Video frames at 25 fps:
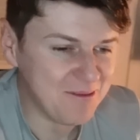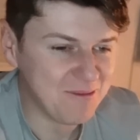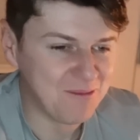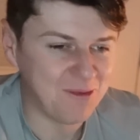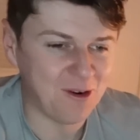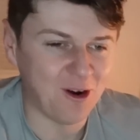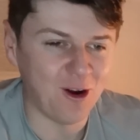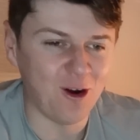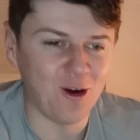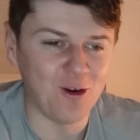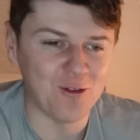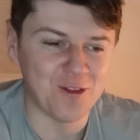
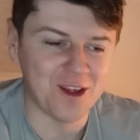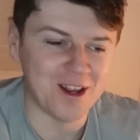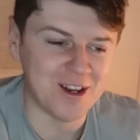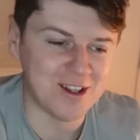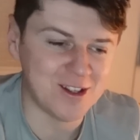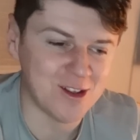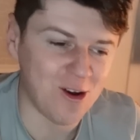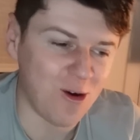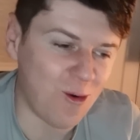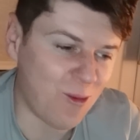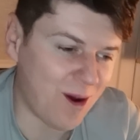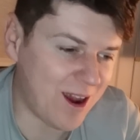Bro,
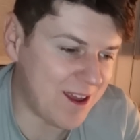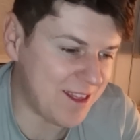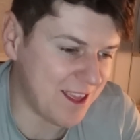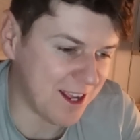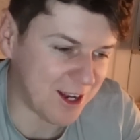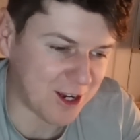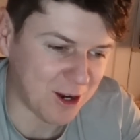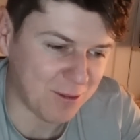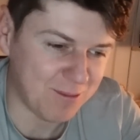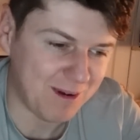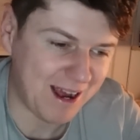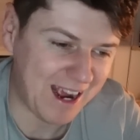there's no way they
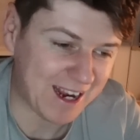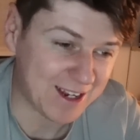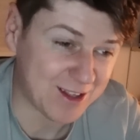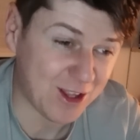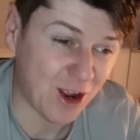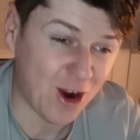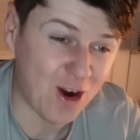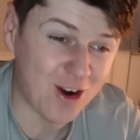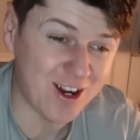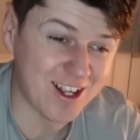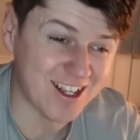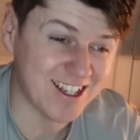come back.
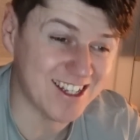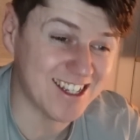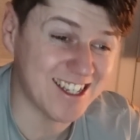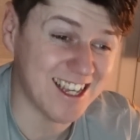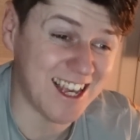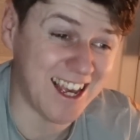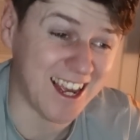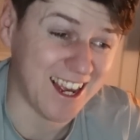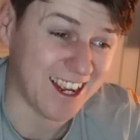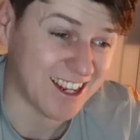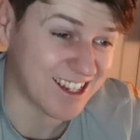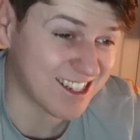Ryan
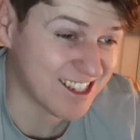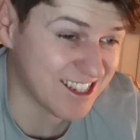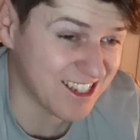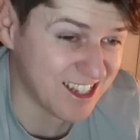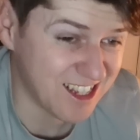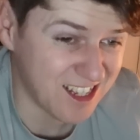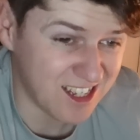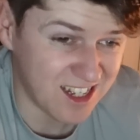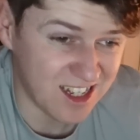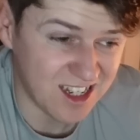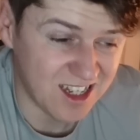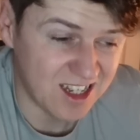36. Ball.
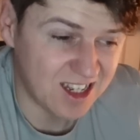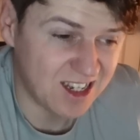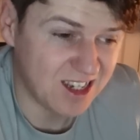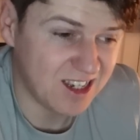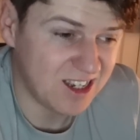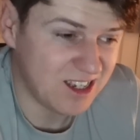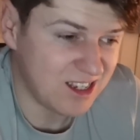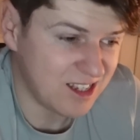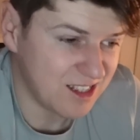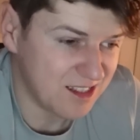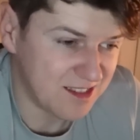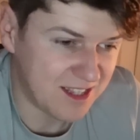
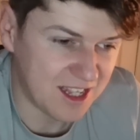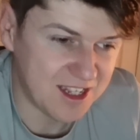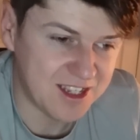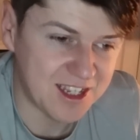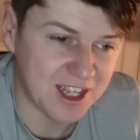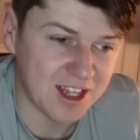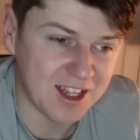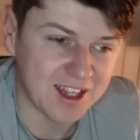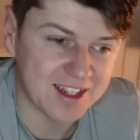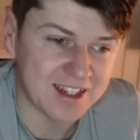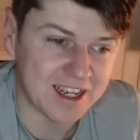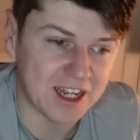Uncorks.
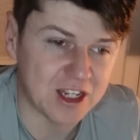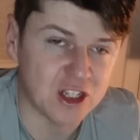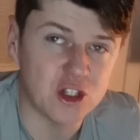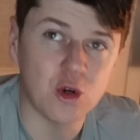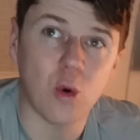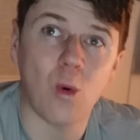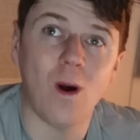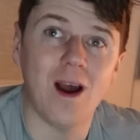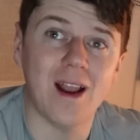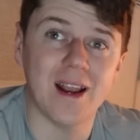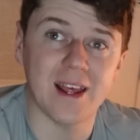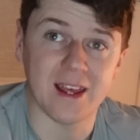P
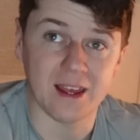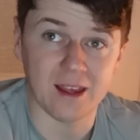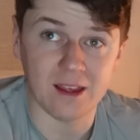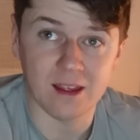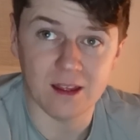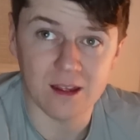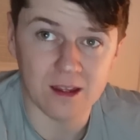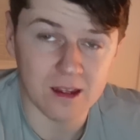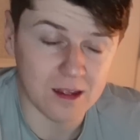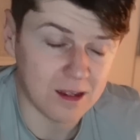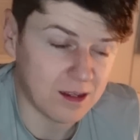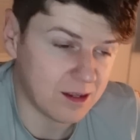twice. 20.
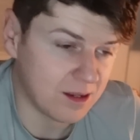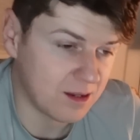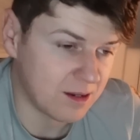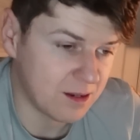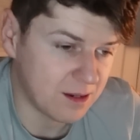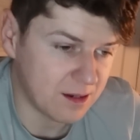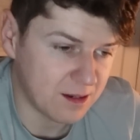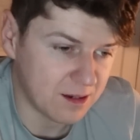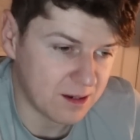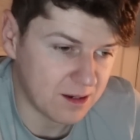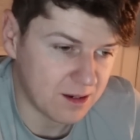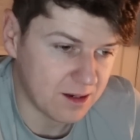
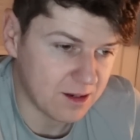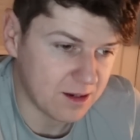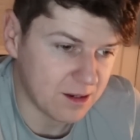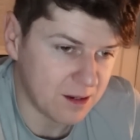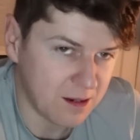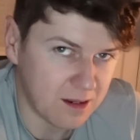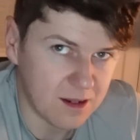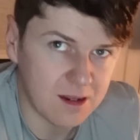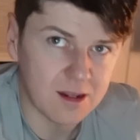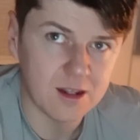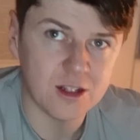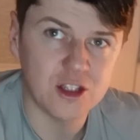Incomplete.
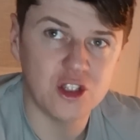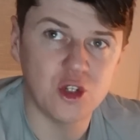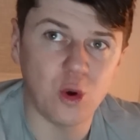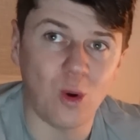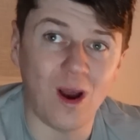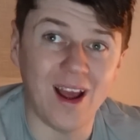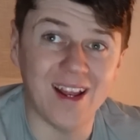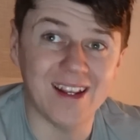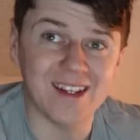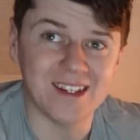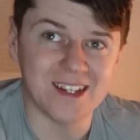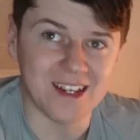20.
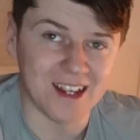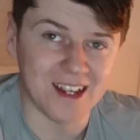Patrick